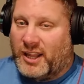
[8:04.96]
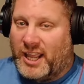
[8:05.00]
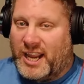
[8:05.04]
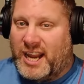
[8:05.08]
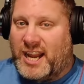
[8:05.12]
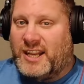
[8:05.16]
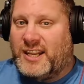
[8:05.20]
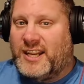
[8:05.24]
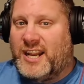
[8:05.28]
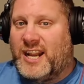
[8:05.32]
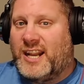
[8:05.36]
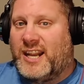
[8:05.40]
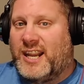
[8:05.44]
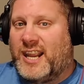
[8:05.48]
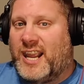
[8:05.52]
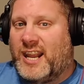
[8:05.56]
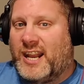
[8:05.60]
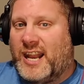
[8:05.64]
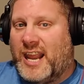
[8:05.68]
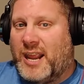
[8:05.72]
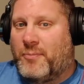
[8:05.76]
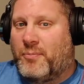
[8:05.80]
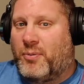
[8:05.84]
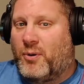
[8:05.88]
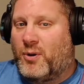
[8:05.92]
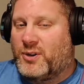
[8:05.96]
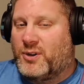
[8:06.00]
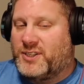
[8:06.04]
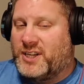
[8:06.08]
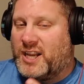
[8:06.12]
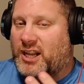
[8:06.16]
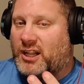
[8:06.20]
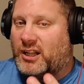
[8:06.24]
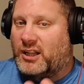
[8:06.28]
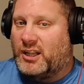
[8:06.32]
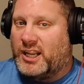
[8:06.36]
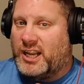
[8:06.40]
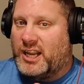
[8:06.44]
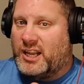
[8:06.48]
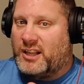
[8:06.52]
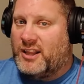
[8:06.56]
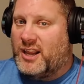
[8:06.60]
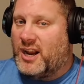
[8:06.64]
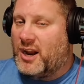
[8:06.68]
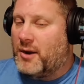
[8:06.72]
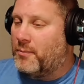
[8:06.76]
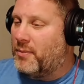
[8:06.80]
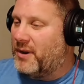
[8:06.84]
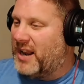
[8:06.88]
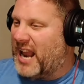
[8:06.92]
Lane didn't get a per se lead
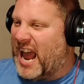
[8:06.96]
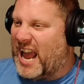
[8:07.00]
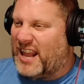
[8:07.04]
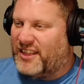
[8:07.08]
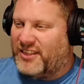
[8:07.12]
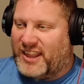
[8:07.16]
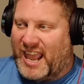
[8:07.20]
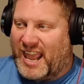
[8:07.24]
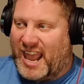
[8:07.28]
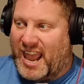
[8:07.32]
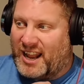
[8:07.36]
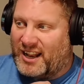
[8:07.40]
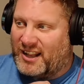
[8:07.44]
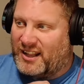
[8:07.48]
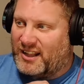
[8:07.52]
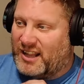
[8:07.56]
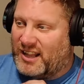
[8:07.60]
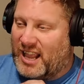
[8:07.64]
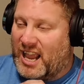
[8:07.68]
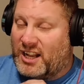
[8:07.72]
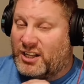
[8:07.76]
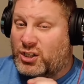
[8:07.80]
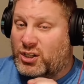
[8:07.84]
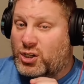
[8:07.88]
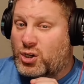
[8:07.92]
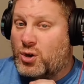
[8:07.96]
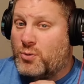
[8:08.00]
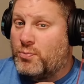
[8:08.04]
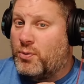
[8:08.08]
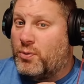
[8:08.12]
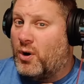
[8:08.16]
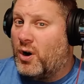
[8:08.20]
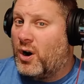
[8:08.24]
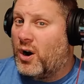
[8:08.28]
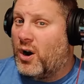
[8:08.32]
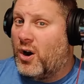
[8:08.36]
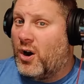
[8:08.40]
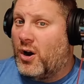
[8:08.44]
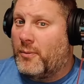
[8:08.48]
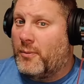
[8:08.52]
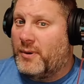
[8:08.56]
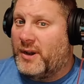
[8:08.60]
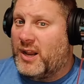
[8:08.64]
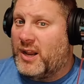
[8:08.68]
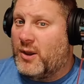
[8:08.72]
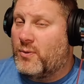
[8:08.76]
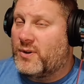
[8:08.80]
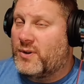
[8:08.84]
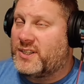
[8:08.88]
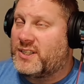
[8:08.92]
there, but that two-part
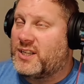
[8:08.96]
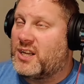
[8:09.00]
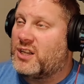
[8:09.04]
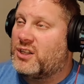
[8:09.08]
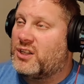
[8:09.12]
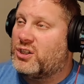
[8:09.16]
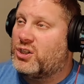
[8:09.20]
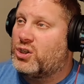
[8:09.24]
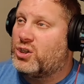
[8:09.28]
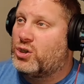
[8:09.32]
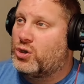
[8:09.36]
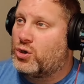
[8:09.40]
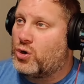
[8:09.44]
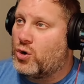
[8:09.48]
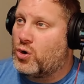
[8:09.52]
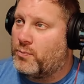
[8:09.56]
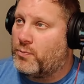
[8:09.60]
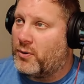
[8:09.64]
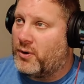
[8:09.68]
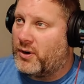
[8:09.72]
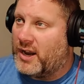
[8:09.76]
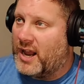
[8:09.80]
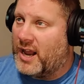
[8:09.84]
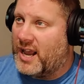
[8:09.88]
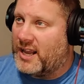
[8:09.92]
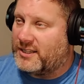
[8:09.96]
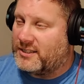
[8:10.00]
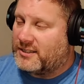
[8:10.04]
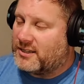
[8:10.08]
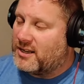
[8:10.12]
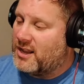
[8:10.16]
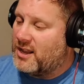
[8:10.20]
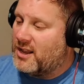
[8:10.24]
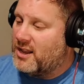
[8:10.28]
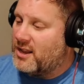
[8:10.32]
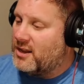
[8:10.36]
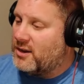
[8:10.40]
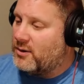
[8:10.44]
harmony was super nice.